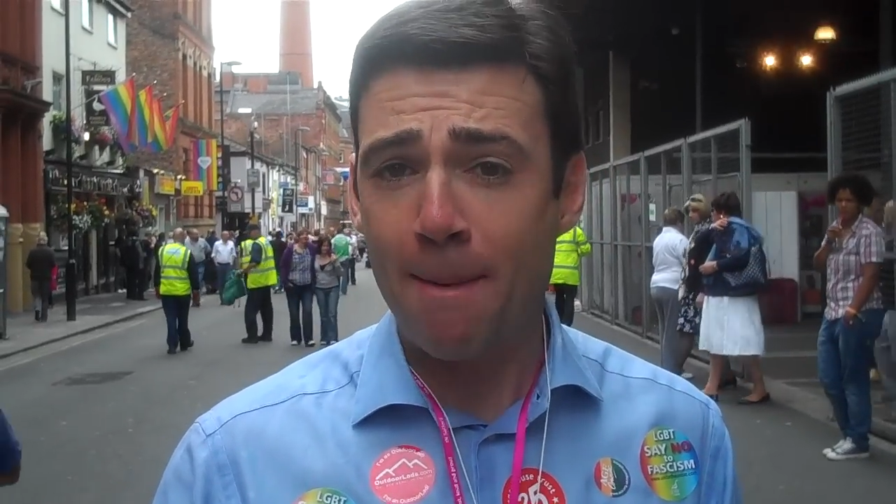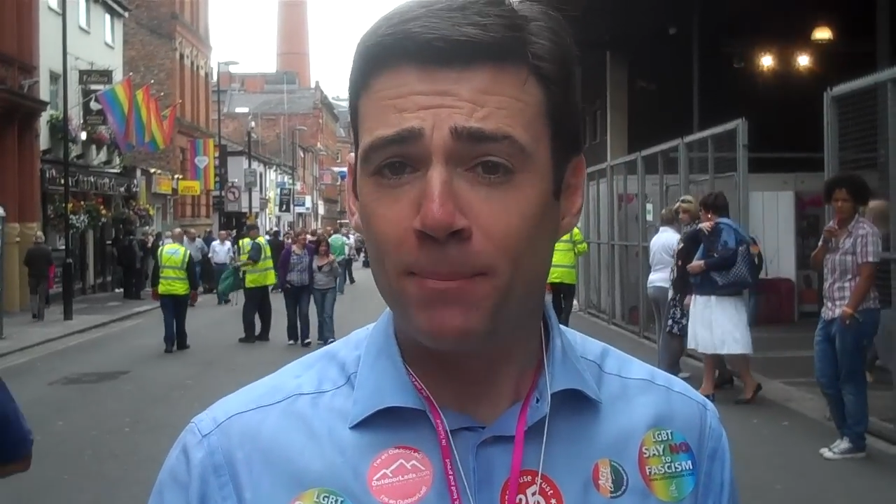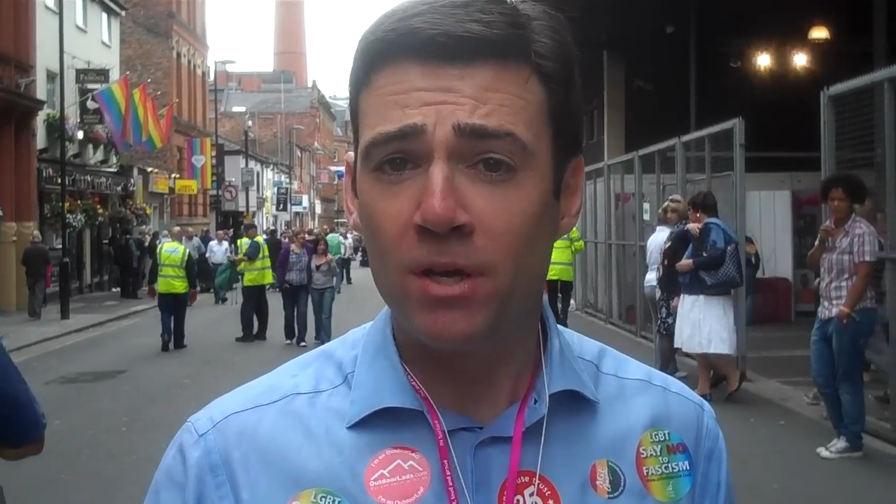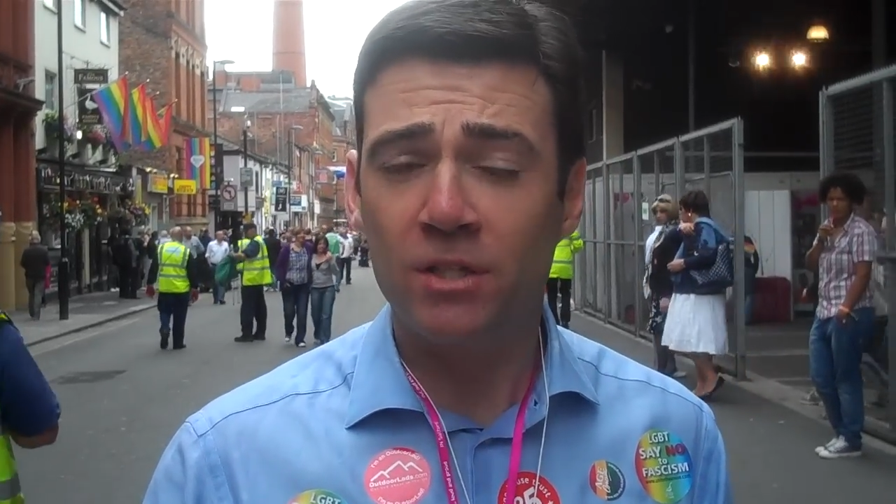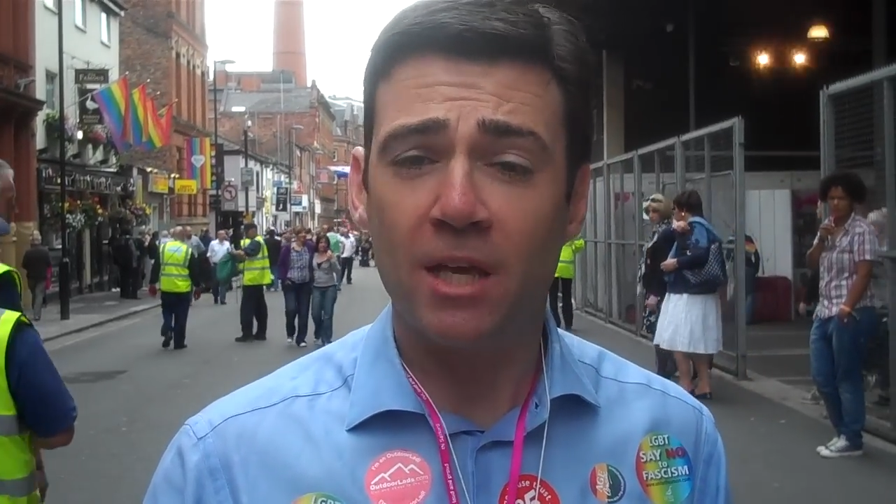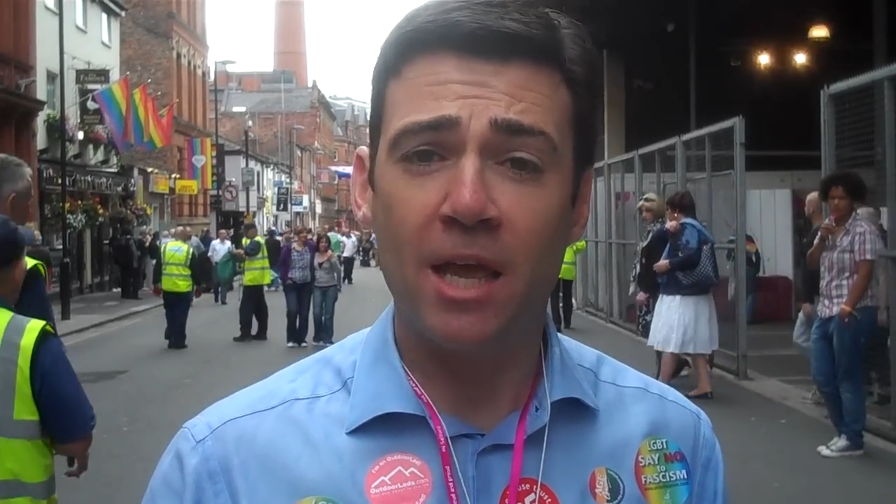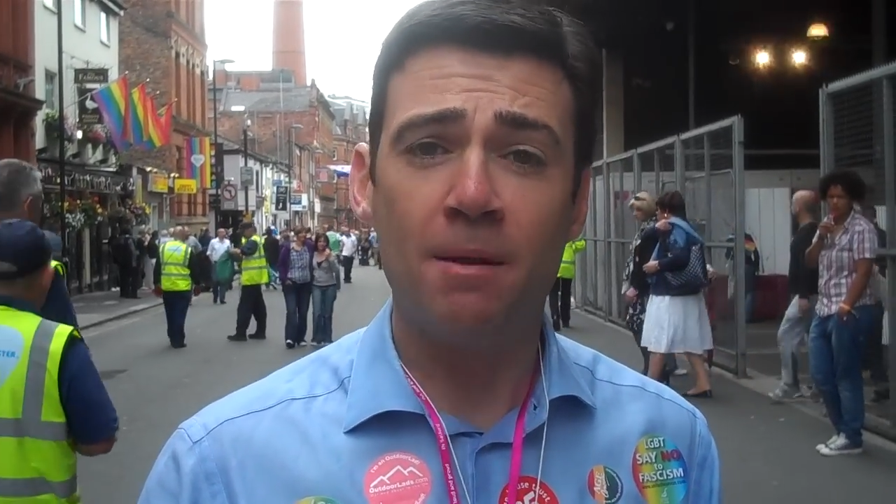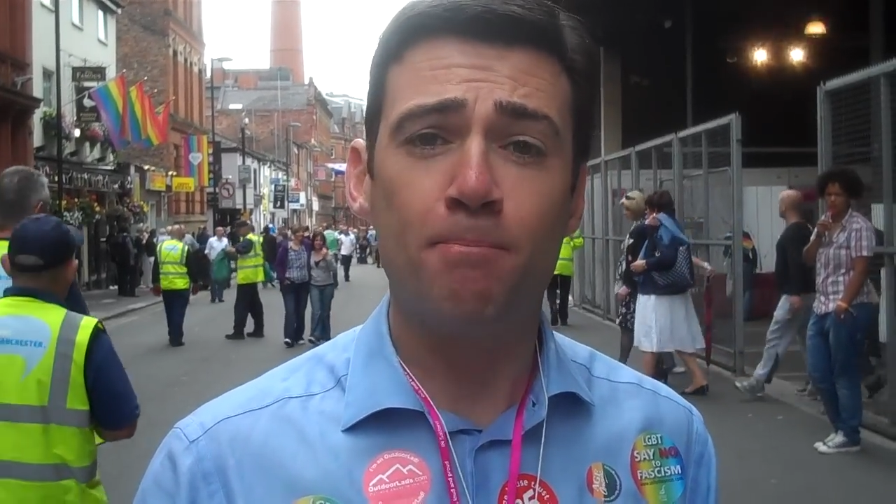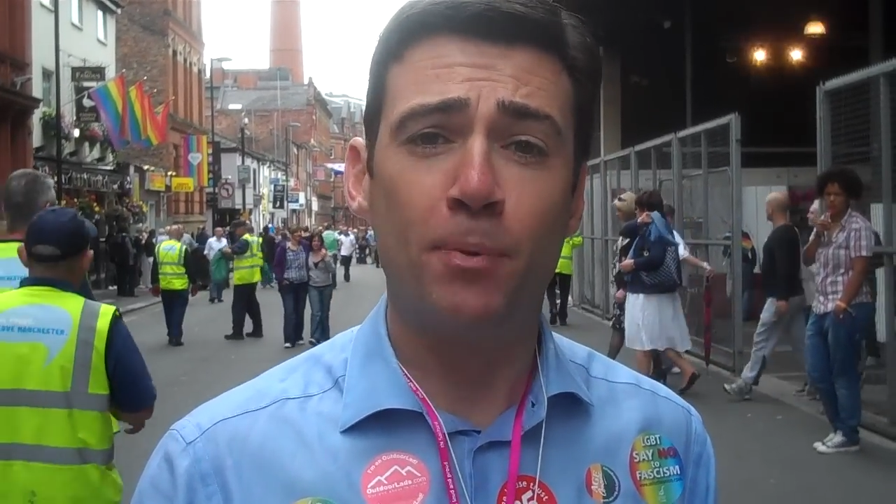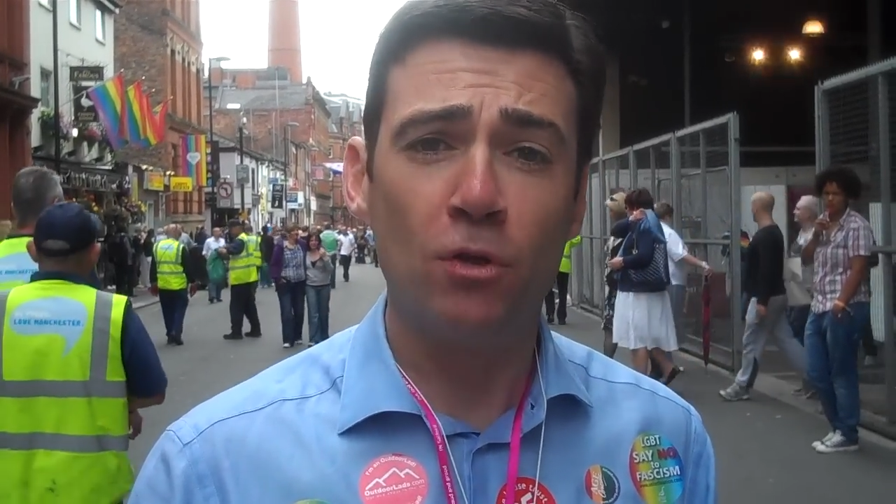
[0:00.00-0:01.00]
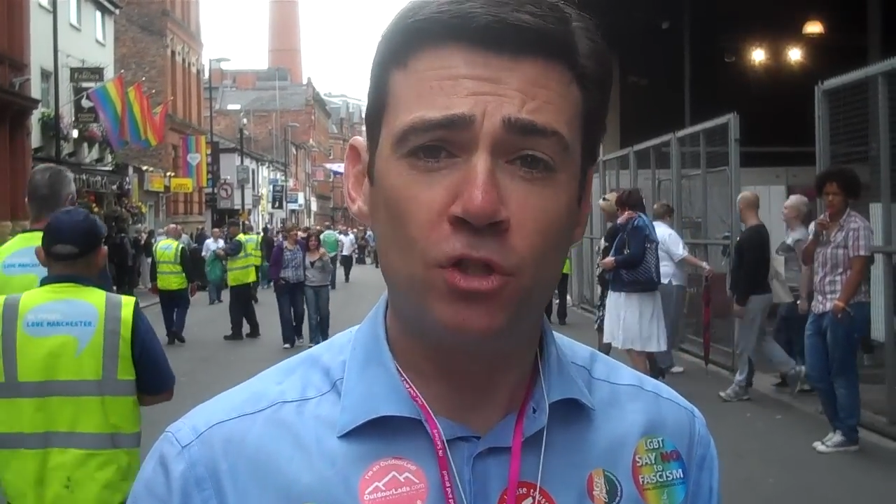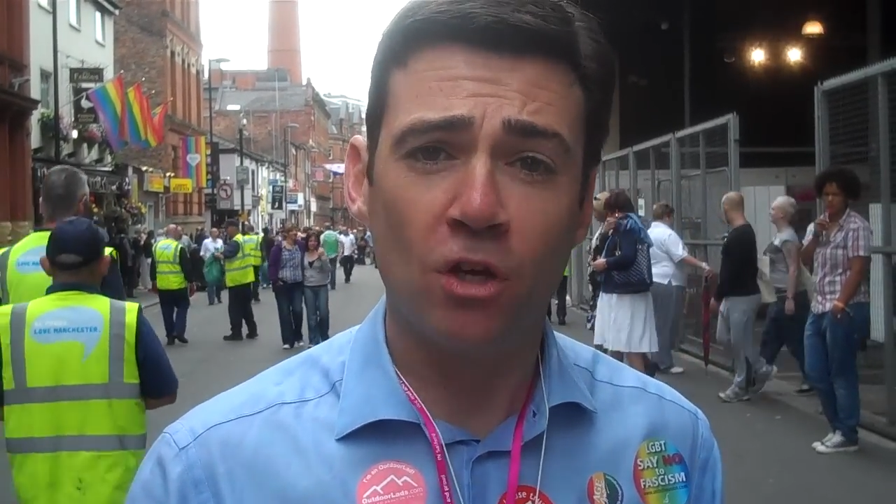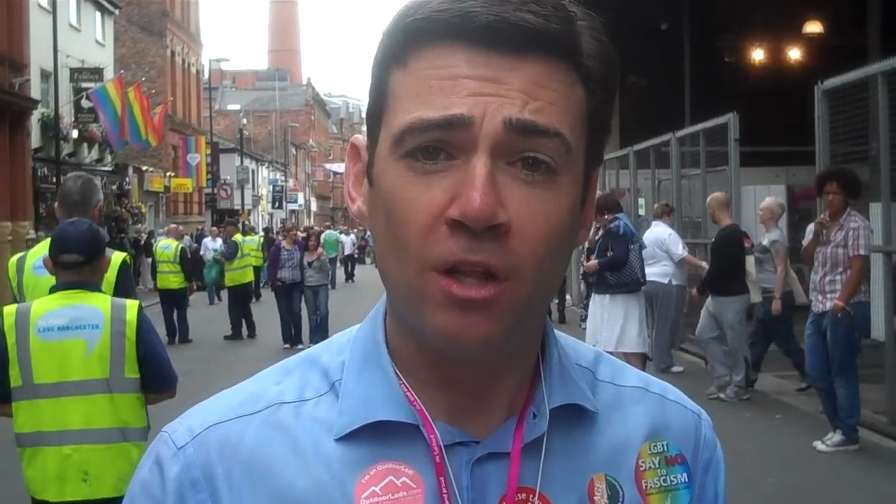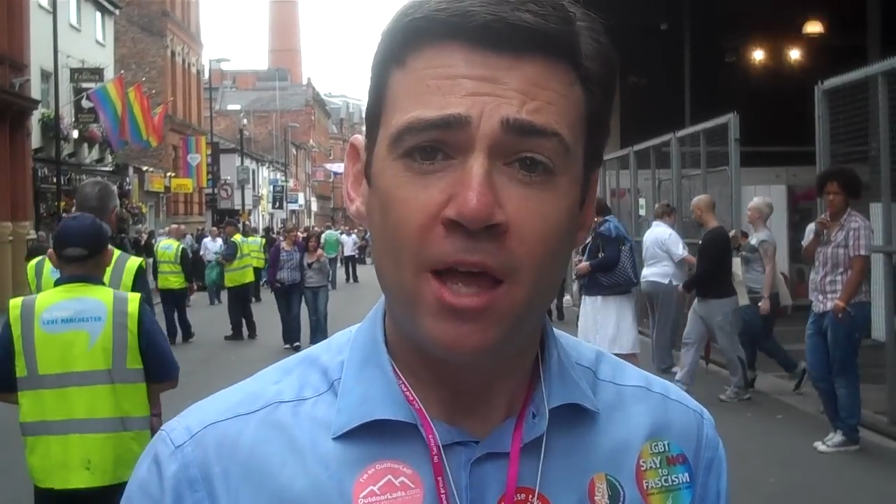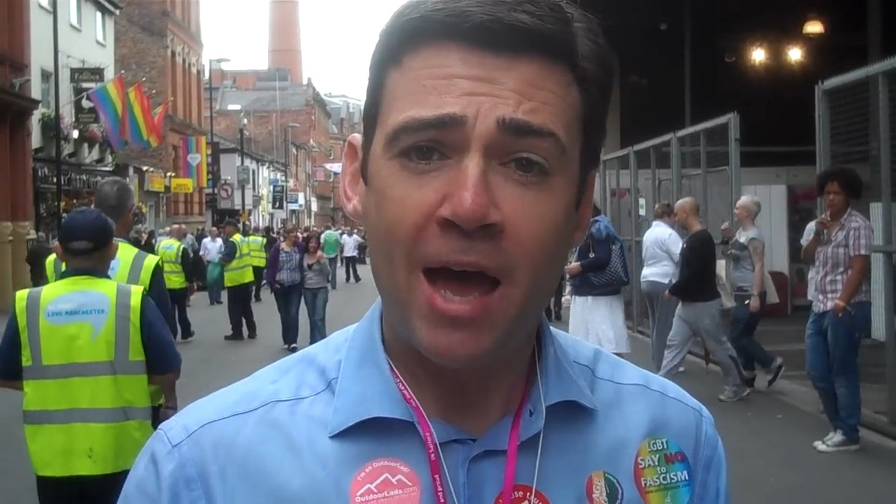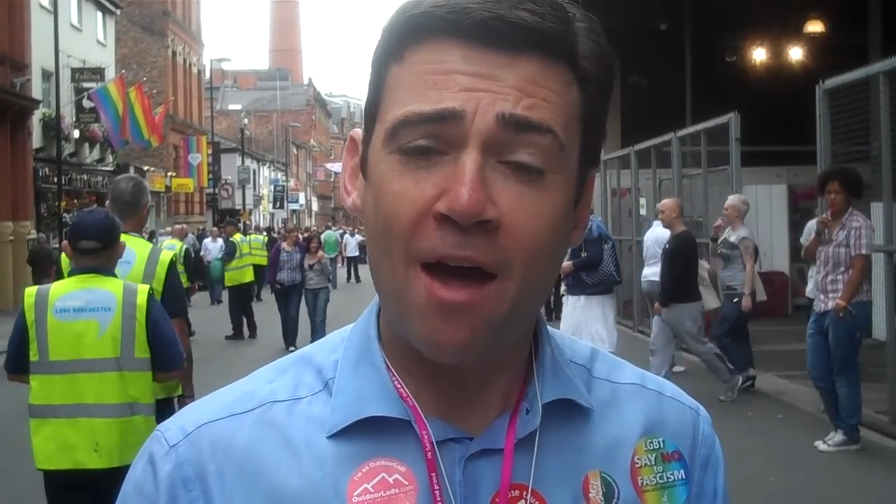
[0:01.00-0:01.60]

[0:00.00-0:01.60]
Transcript: members in Bootle,